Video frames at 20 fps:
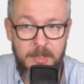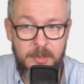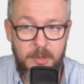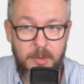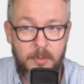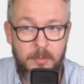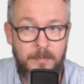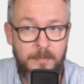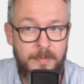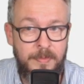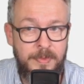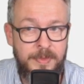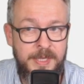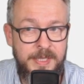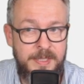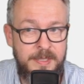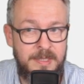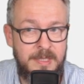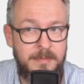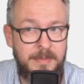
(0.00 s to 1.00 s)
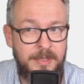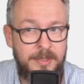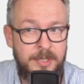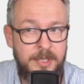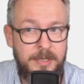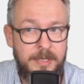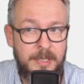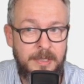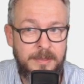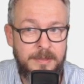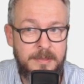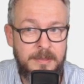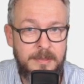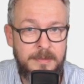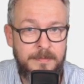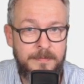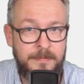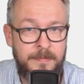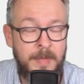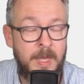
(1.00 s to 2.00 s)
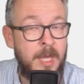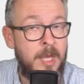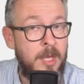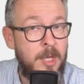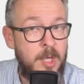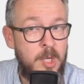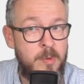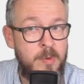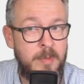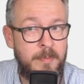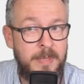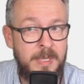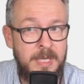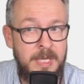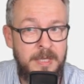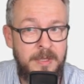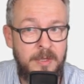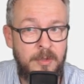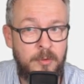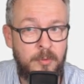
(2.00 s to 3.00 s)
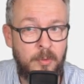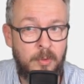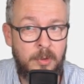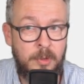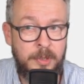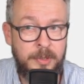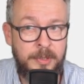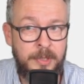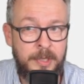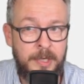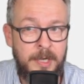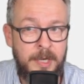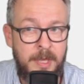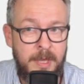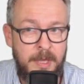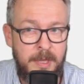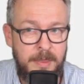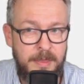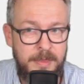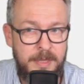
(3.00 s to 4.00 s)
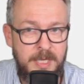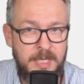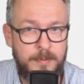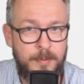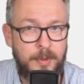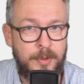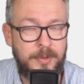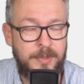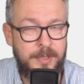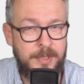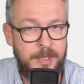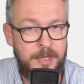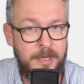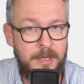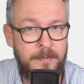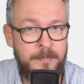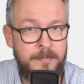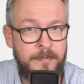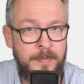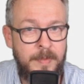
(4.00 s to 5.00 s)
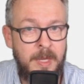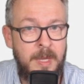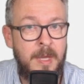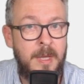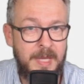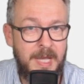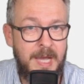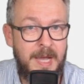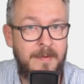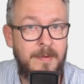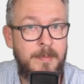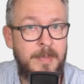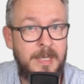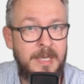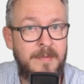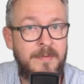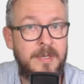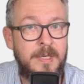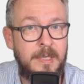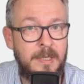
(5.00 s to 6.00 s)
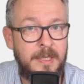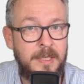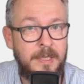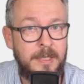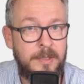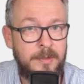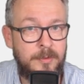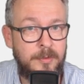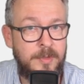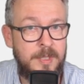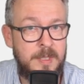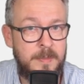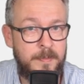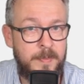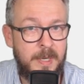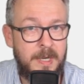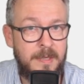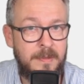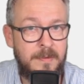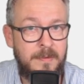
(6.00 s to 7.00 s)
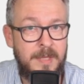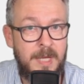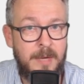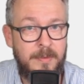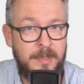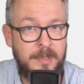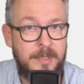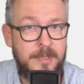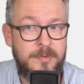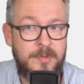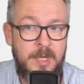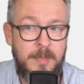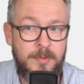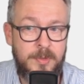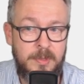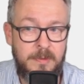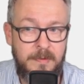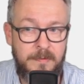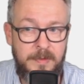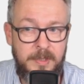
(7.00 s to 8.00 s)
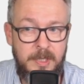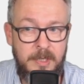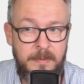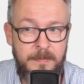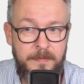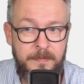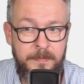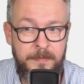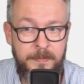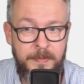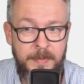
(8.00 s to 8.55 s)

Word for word: So, this is the materials. You will be needing to order this board here. I will be leaving a link to this part down in the description of the video.